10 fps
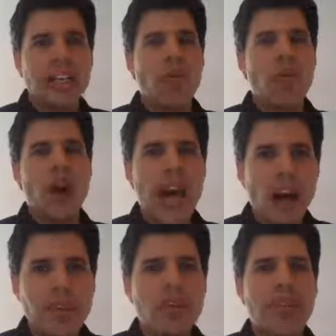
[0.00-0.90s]
that will
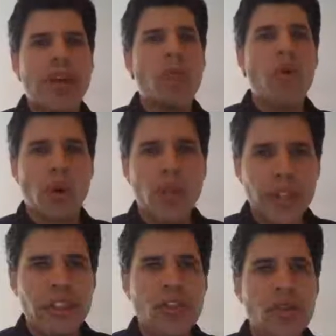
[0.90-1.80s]
help you, that will work
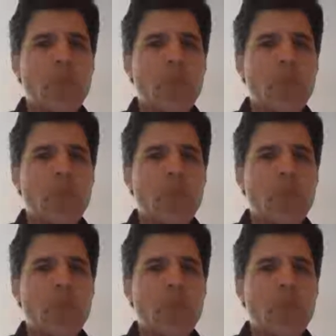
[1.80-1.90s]
with you,